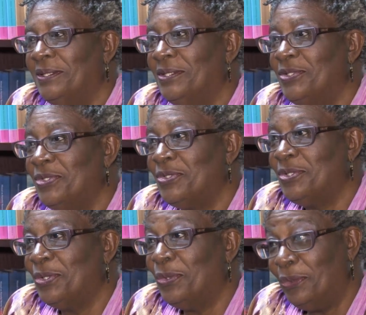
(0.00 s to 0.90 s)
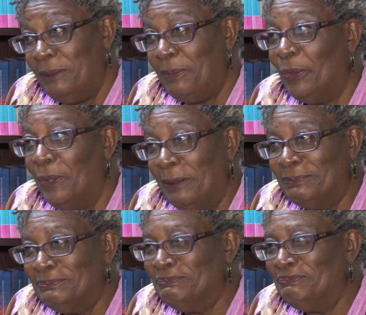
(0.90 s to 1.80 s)
a story
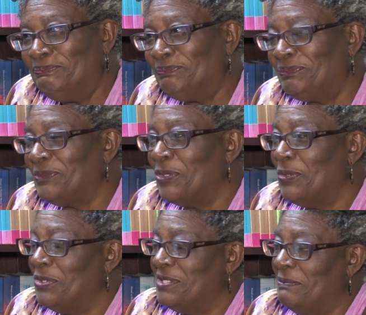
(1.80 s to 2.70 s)
poem, or